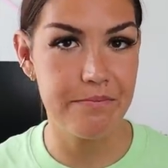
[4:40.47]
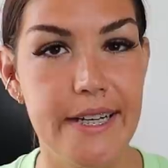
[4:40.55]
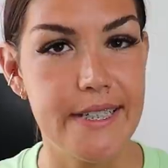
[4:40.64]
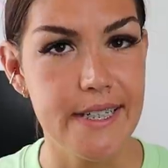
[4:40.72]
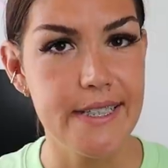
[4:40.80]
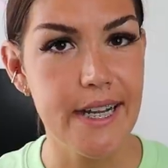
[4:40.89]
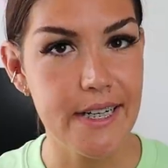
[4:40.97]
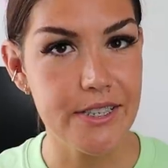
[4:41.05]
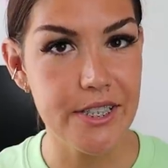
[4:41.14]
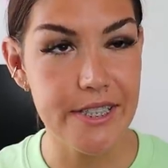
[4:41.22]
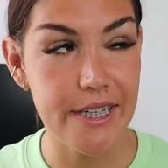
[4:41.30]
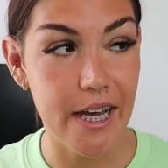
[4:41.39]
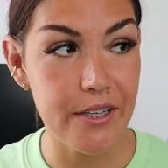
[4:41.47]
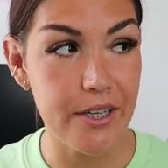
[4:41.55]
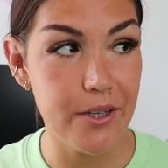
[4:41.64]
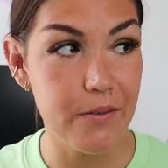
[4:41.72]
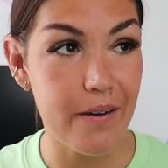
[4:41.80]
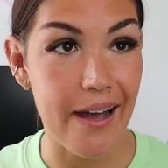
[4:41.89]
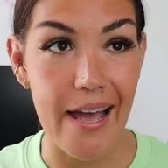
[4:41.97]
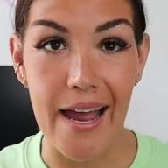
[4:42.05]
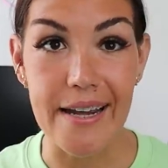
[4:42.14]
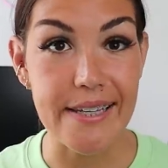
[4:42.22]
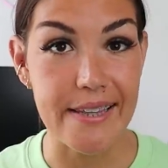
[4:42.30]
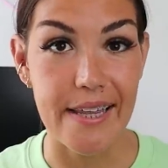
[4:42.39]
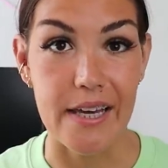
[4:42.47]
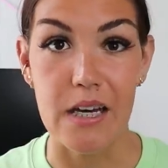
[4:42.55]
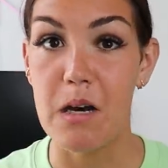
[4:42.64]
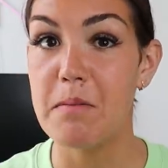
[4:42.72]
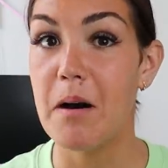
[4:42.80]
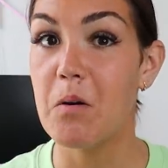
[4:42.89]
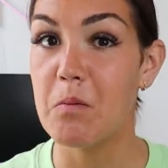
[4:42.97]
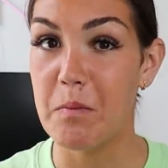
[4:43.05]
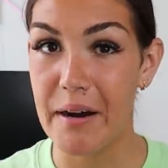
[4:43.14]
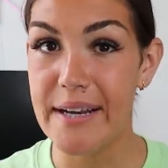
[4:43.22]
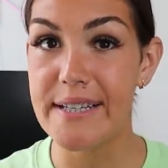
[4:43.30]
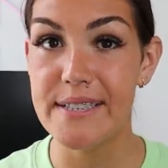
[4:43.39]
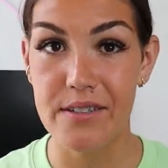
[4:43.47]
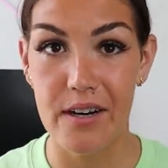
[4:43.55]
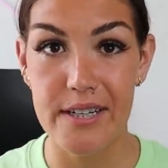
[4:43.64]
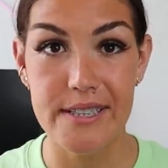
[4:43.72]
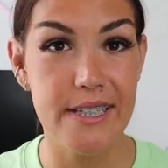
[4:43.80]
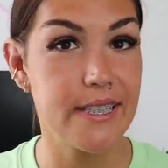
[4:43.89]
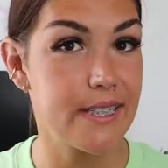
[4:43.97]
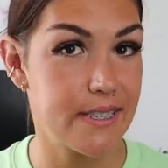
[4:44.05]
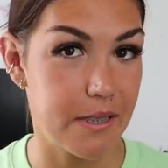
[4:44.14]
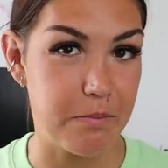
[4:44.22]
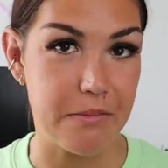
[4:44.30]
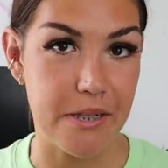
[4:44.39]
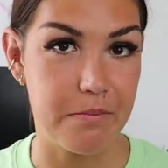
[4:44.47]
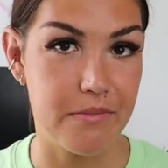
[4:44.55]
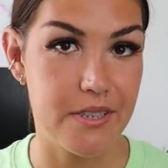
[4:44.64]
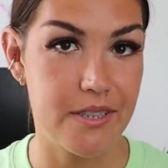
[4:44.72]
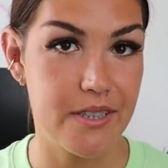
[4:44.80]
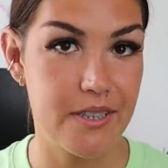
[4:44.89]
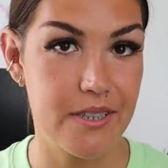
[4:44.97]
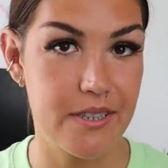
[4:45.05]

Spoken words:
It doesn't actually tell you anything about what is causing the symptoms.